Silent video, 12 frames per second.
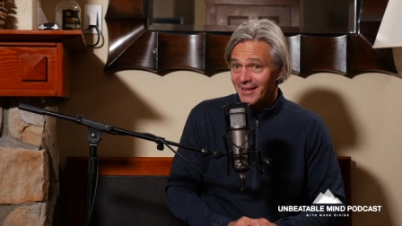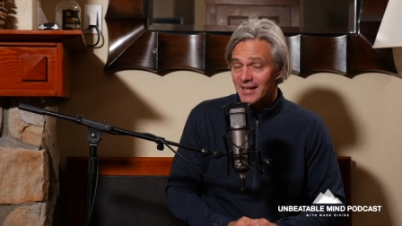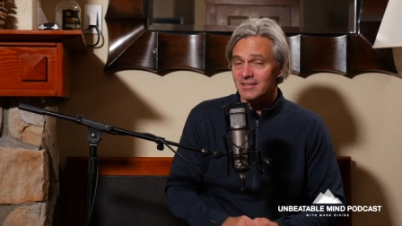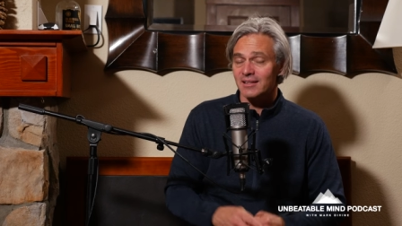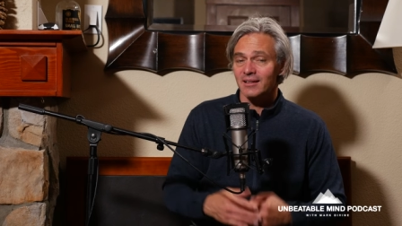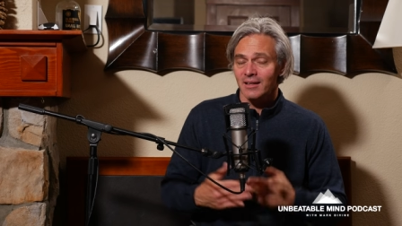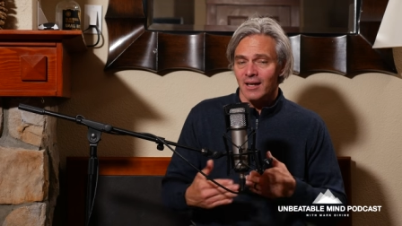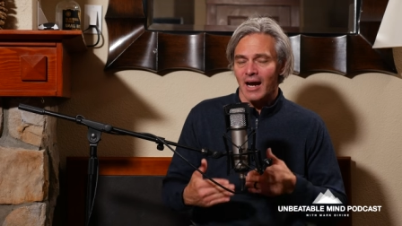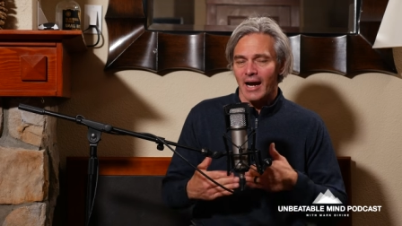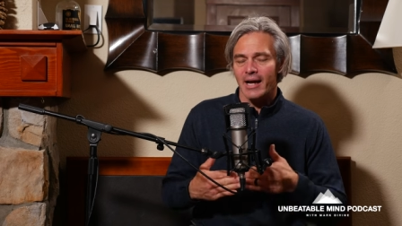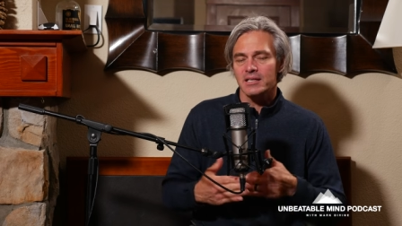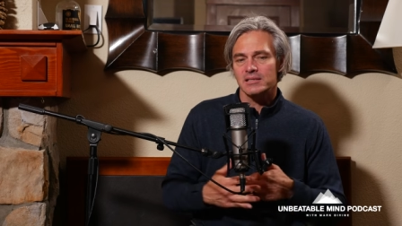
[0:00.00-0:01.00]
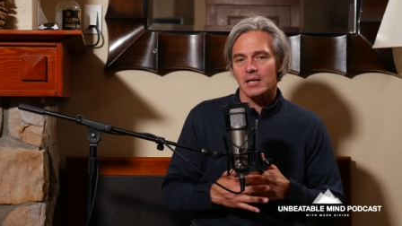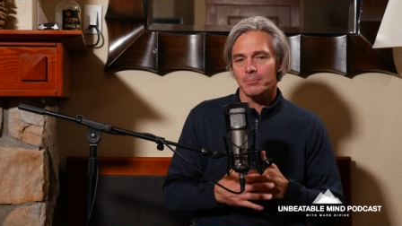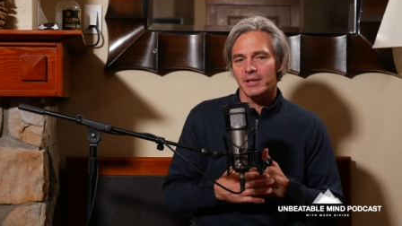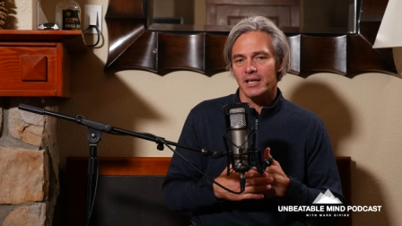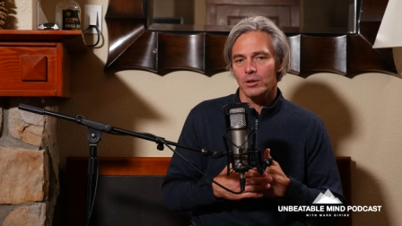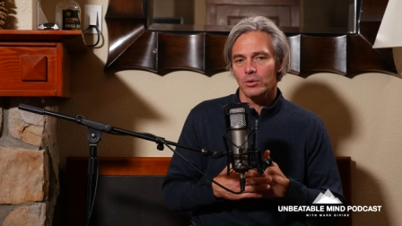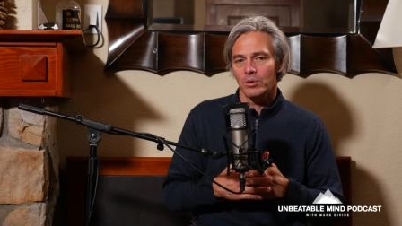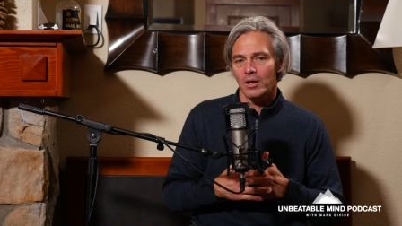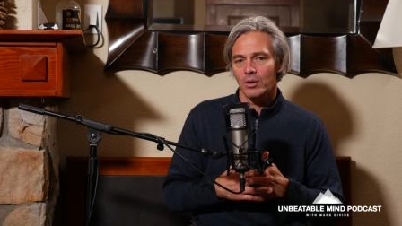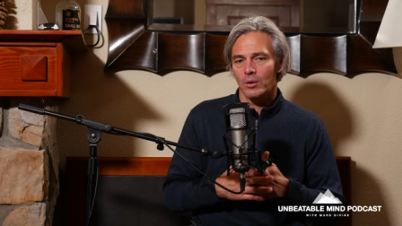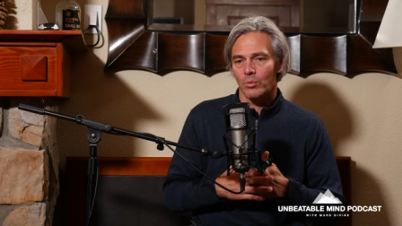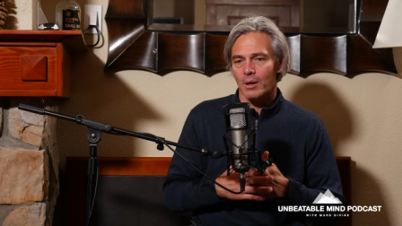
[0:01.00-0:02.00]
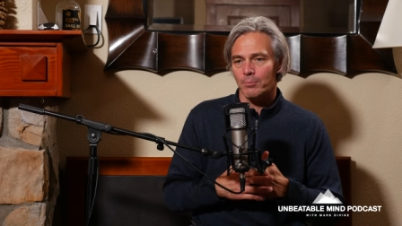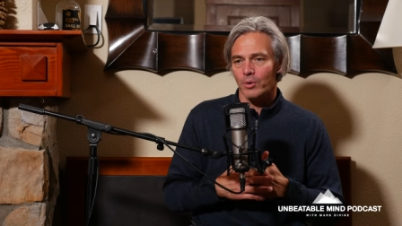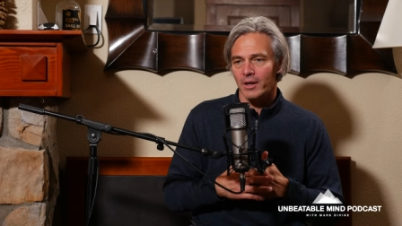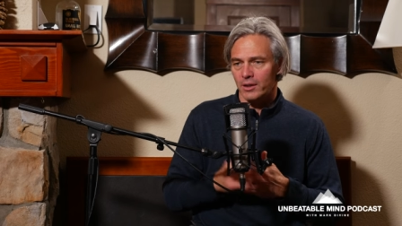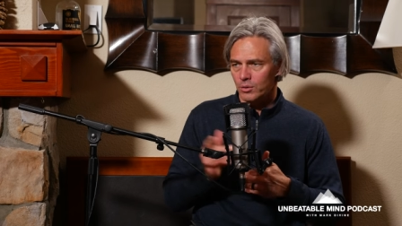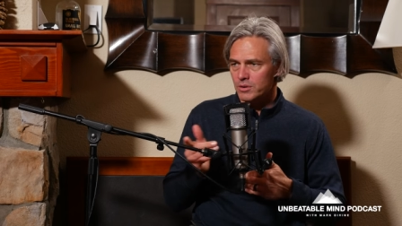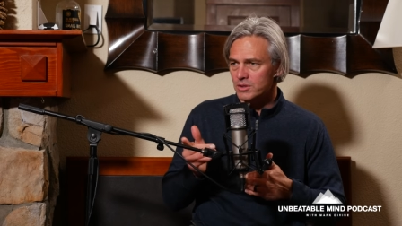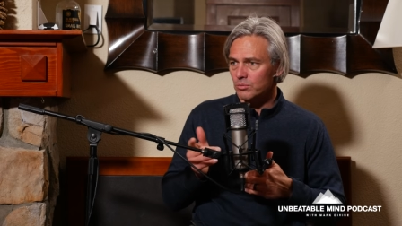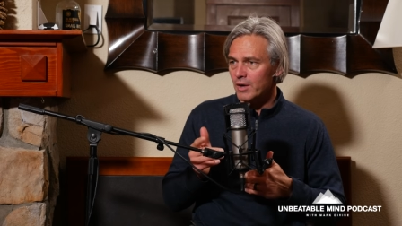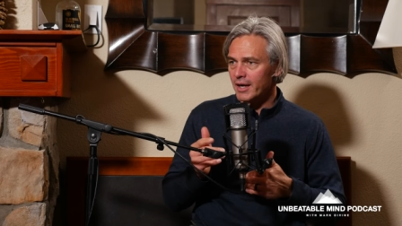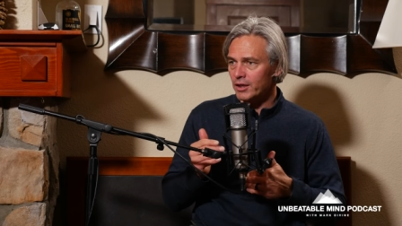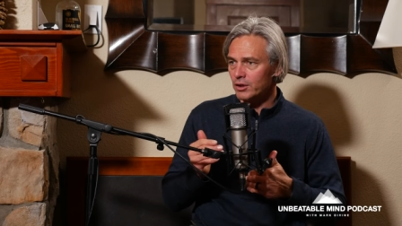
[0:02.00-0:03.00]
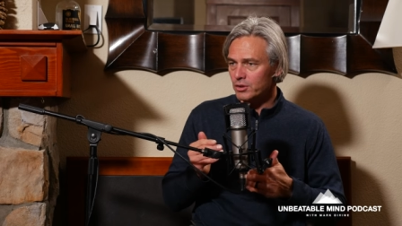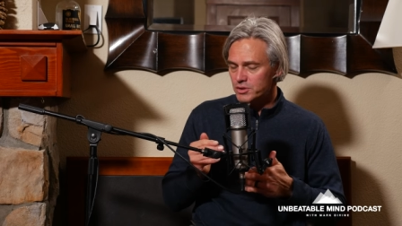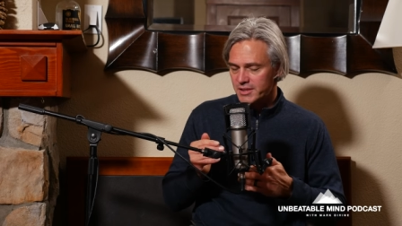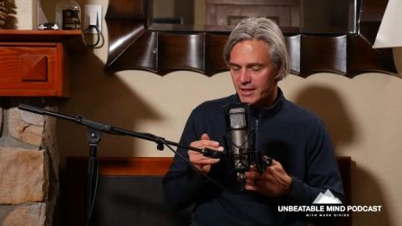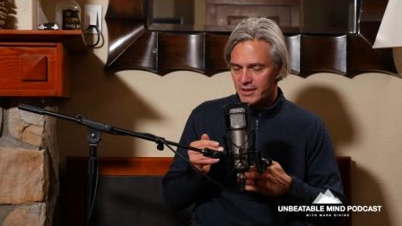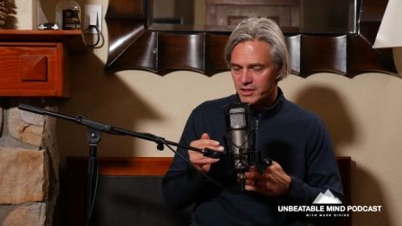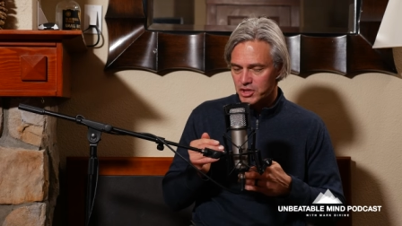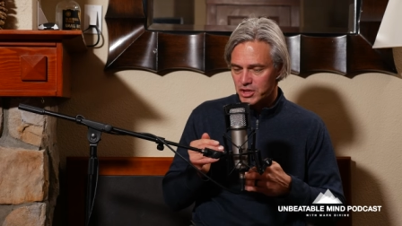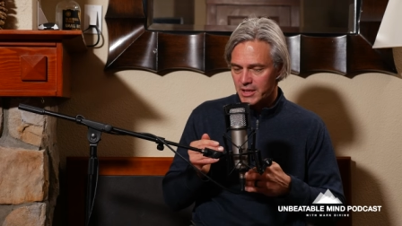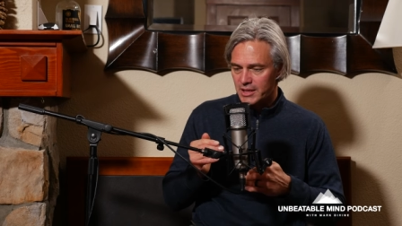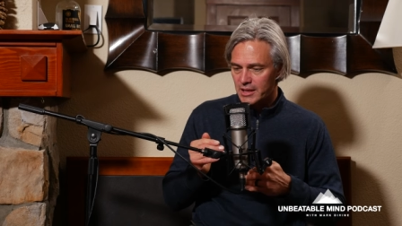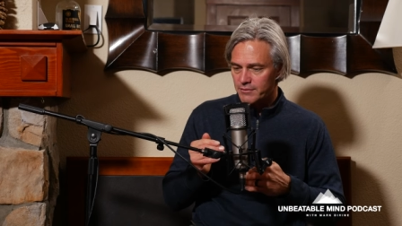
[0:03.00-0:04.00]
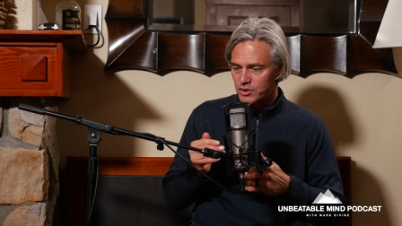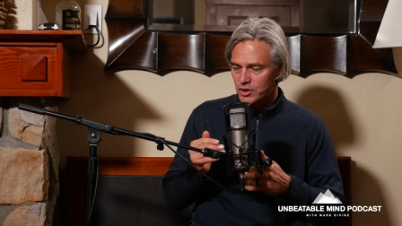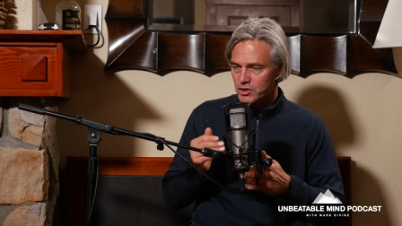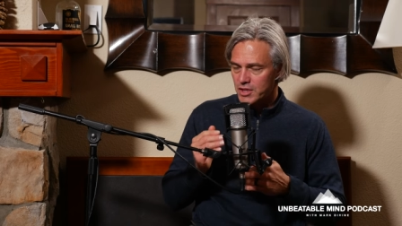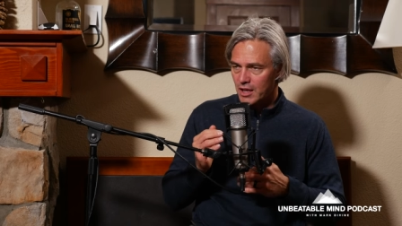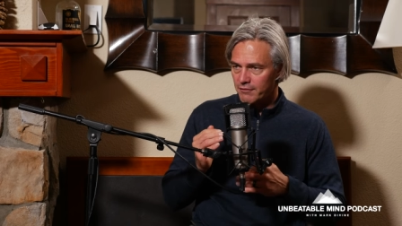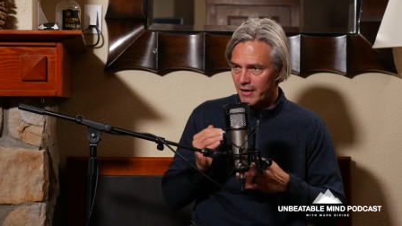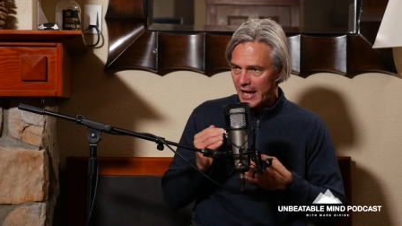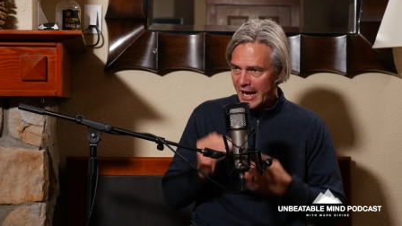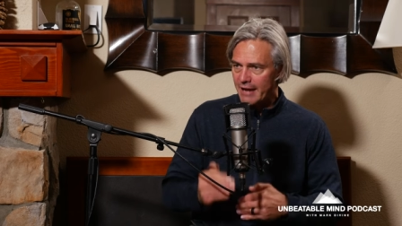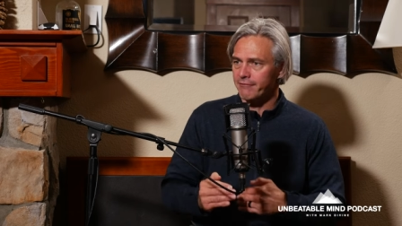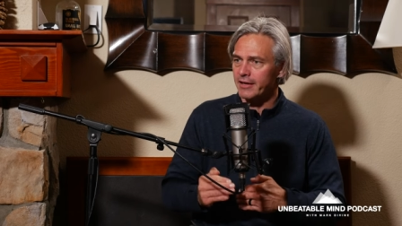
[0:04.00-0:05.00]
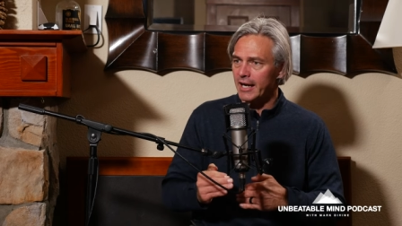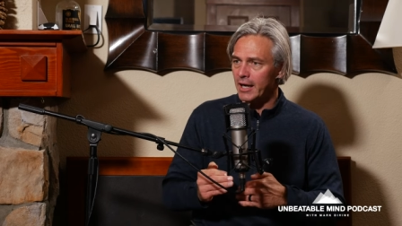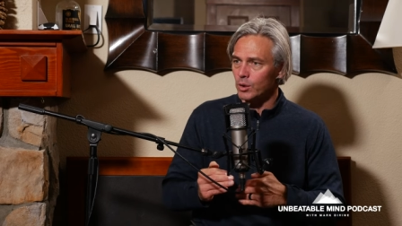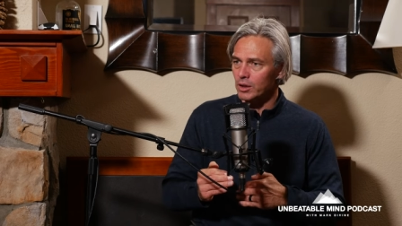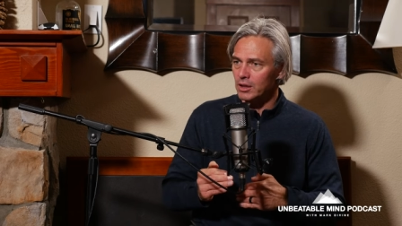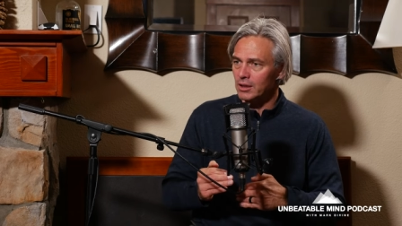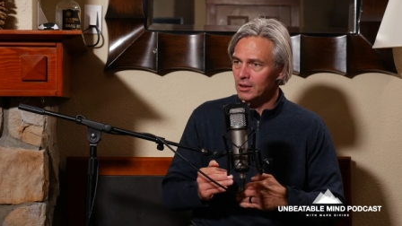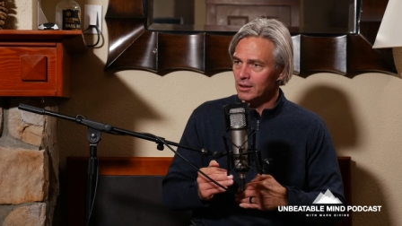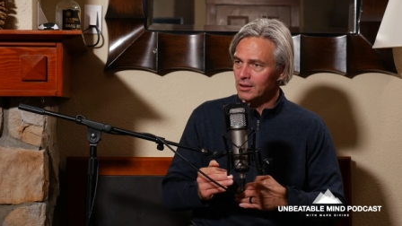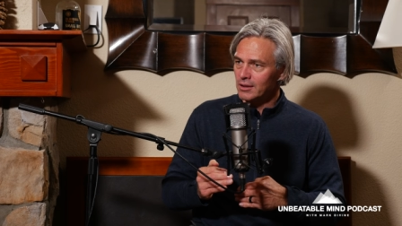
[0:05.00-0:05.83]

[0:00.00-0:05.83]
That's a, I had somebody who, who at one point, who was a writer who said that she gives herself a half an hour